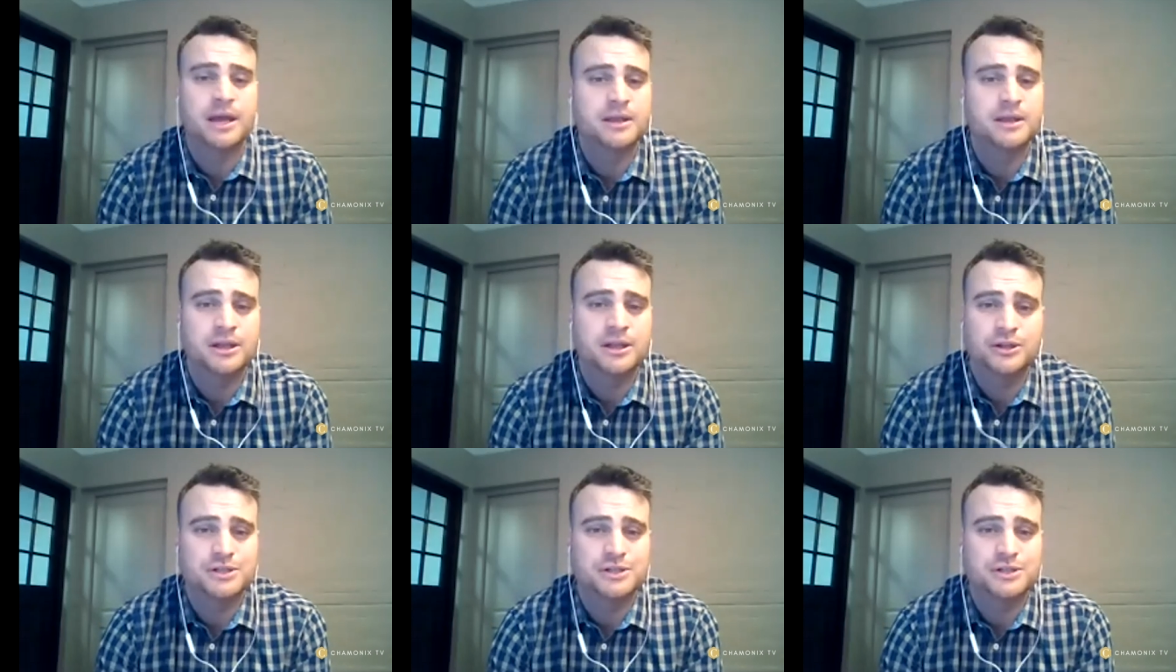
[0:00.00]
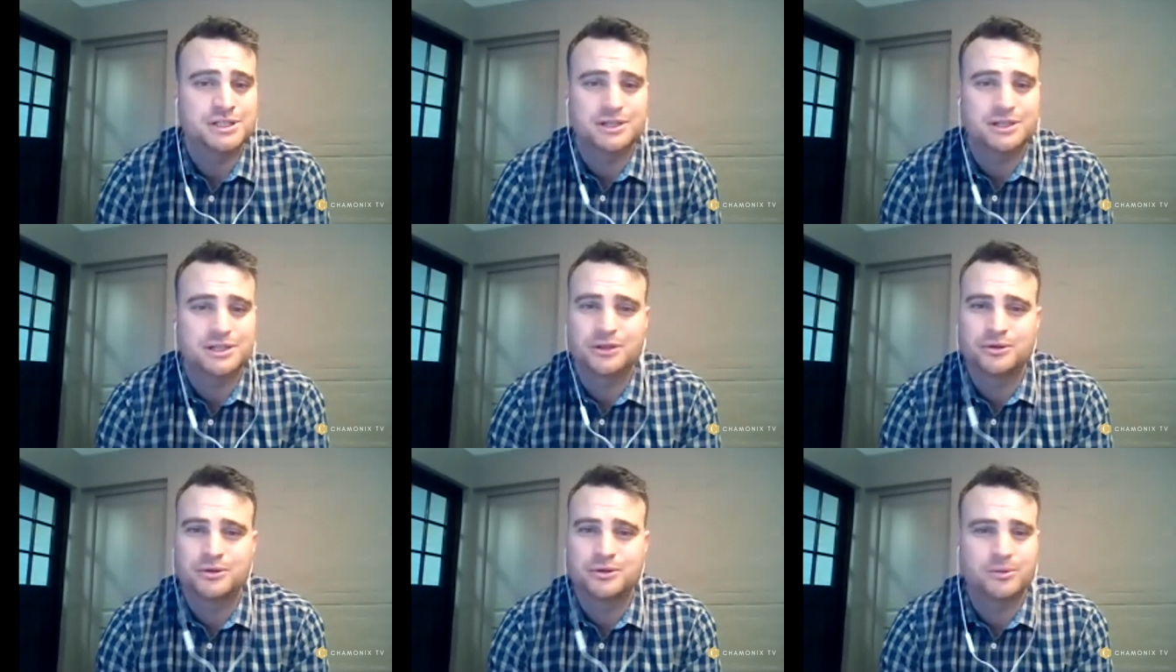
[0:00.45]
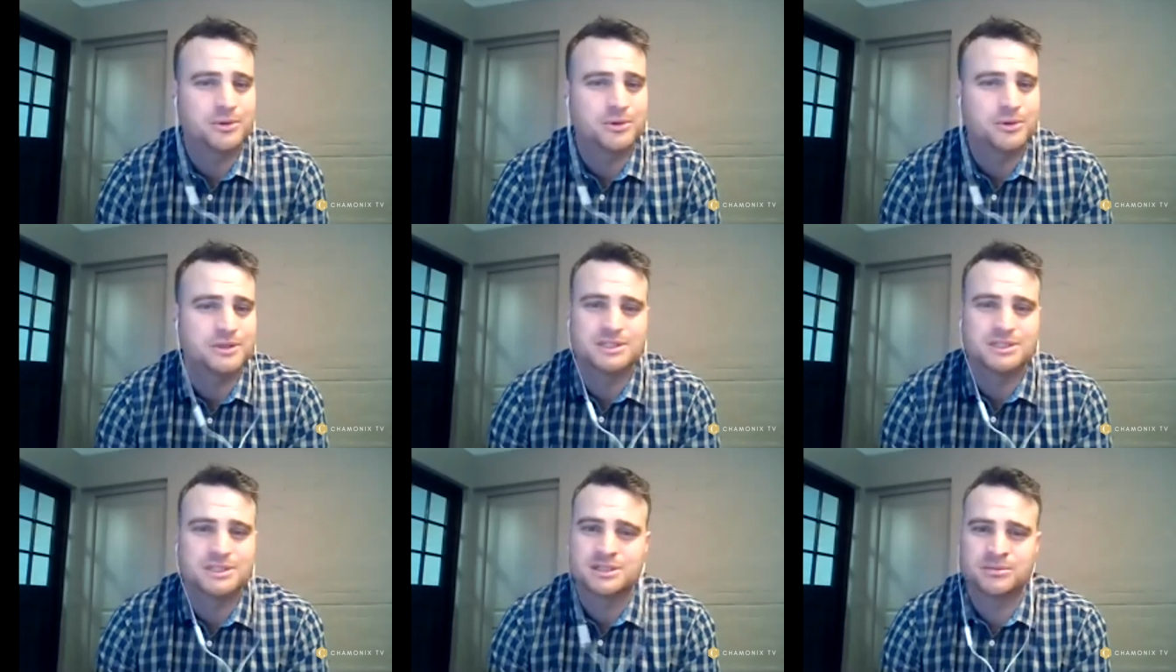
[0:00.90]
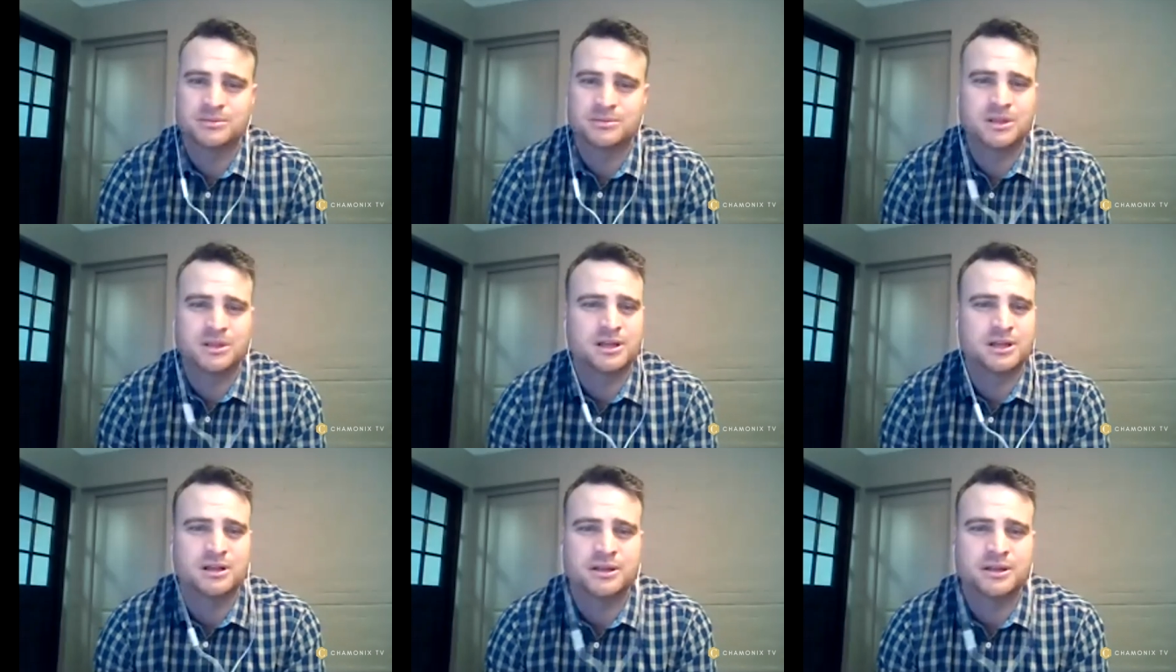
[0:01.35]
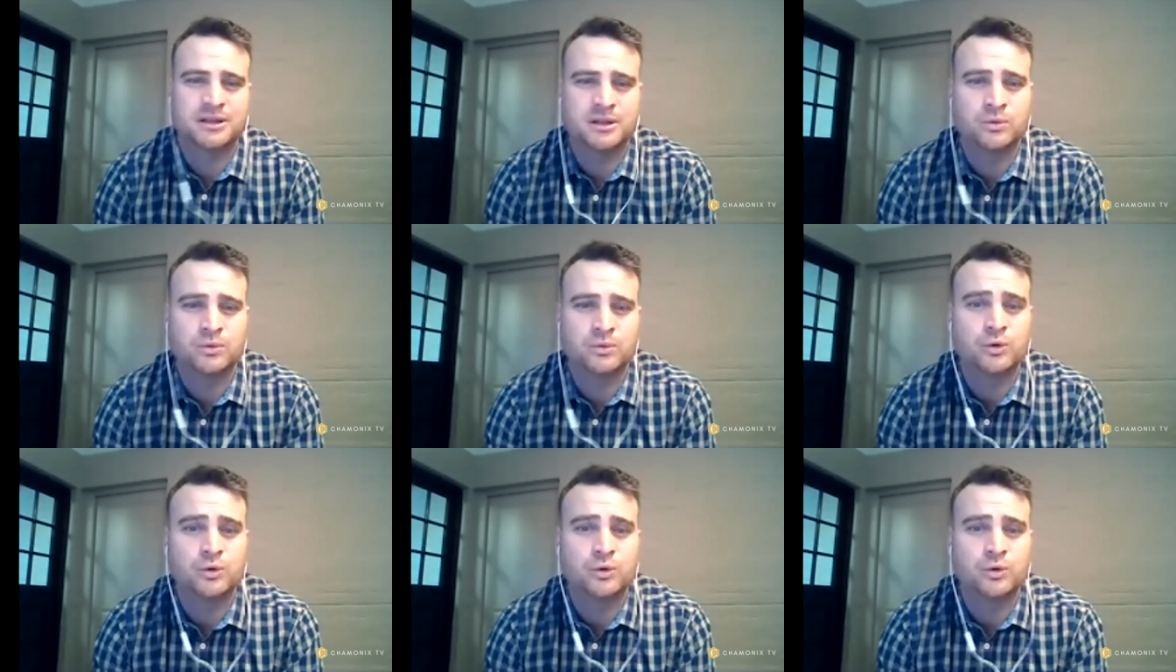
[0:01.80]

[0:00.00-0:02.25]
and then you just go through a process. I mean, they'll they'll hmm.